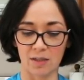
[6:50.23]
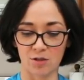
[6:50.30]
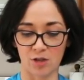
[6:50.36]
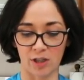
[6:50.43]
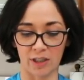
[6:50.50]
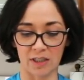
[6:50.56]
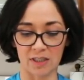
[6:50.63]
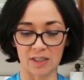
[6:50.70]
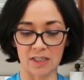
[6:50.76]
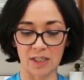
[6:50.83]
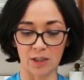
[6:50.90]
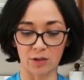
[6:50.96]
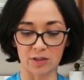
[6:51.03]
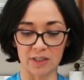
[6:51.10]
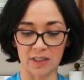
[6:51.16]
Try not to
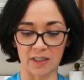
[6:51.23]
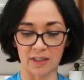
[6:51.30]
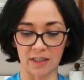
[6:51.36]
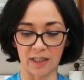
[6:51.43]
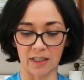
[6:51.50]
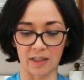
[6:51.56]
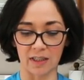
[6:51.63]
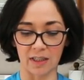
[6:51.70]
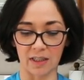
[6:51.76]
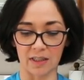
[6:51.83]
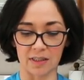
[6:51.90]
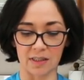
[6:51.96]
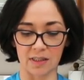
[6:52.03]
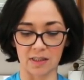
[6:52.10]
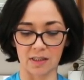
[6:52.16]
tilt it like
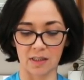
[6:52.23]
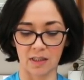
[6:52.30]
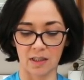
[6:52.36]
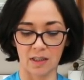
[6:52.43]
this.